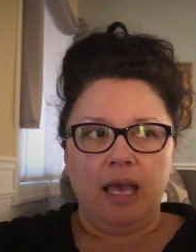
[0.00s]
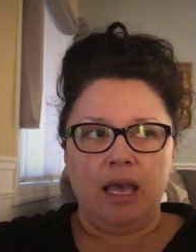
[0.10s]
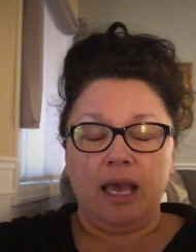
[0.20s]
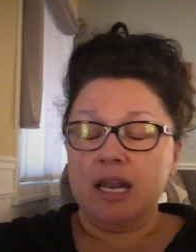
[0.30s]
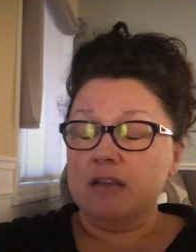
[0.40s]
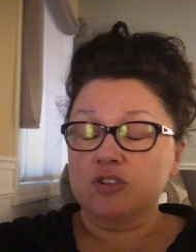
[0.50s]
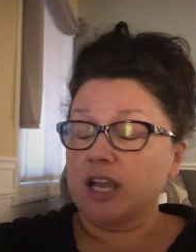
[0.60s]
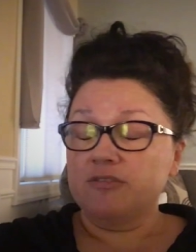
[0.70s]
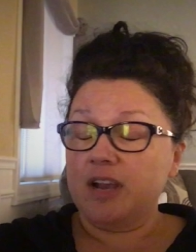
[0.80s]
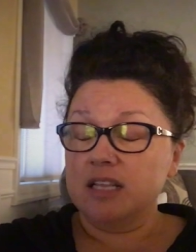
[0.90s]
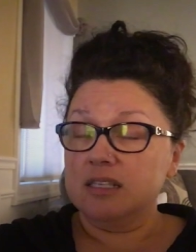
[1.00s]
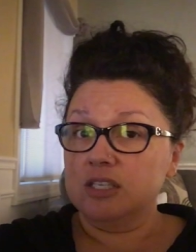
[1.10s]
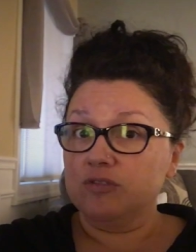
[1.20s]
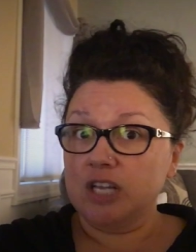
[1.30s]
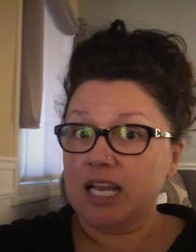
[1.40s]
And I've tried to find the
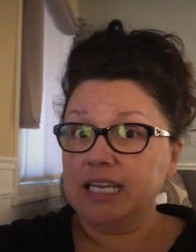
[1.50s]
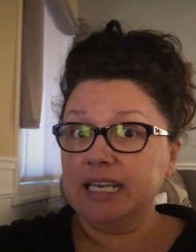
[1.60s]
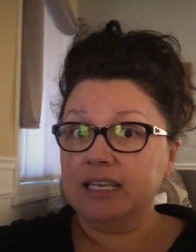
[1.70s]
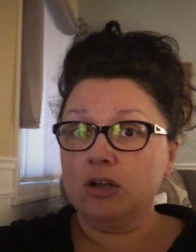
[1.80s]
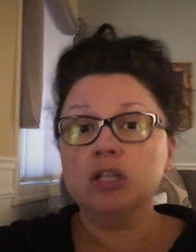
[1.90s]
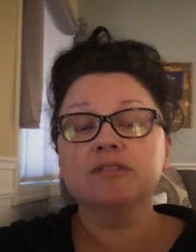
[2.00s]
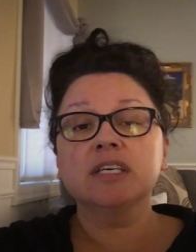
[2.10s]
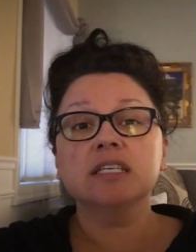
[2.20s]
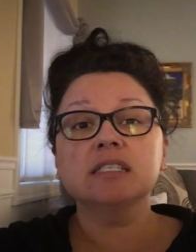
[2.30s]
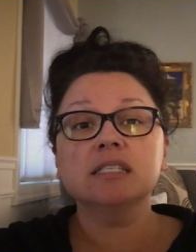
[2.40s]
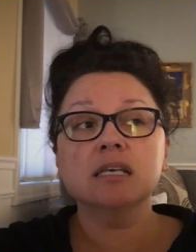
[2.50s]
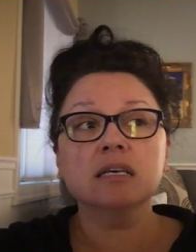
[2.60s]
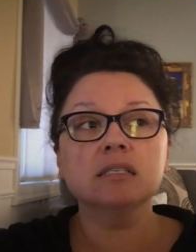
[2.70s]
silver lining in all of this.